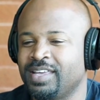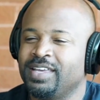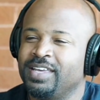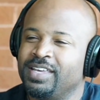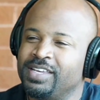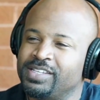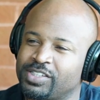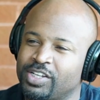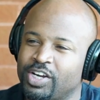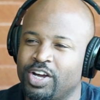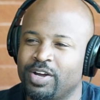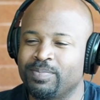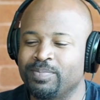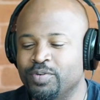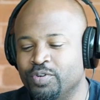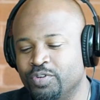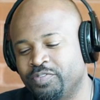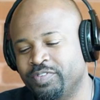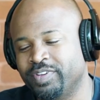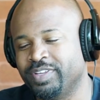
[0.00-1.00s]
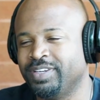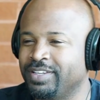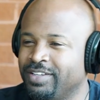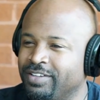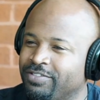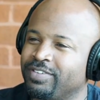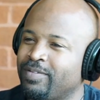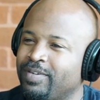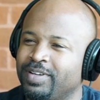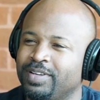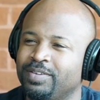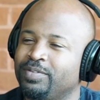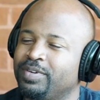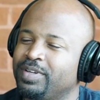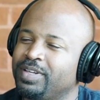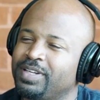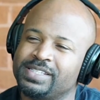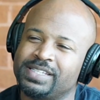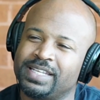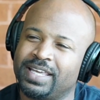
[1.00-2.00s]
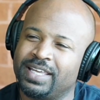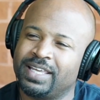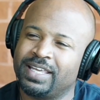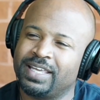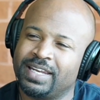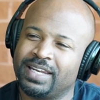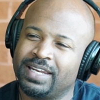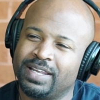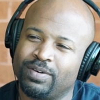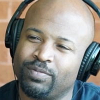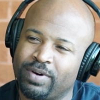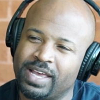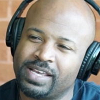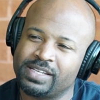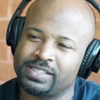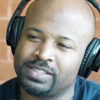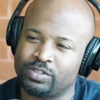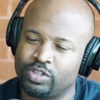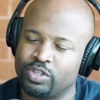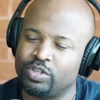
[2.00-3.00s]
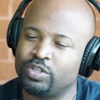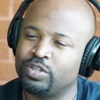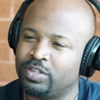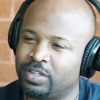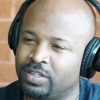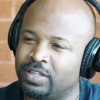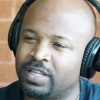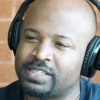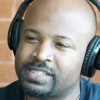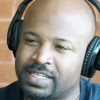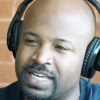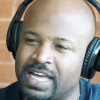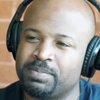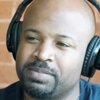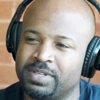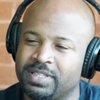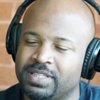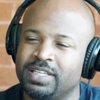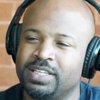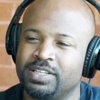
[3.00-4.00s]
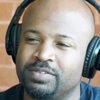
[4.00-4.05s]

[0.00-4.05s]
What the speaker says: He started moving different. What is that? Why do you, that's a common thing you